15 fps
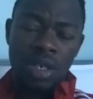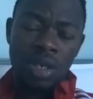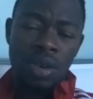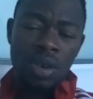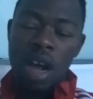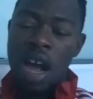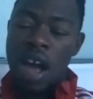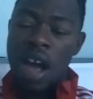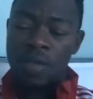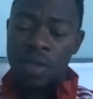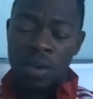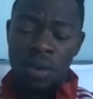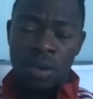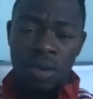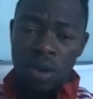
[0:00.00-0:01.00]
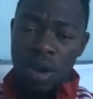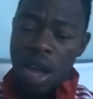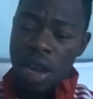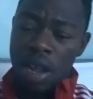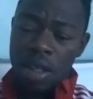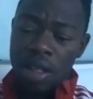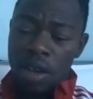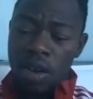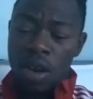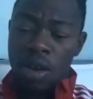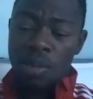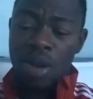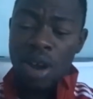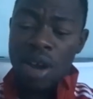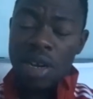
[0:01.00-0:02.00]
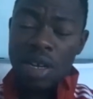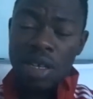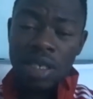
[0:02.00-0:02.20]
You don't have to do anything on the branding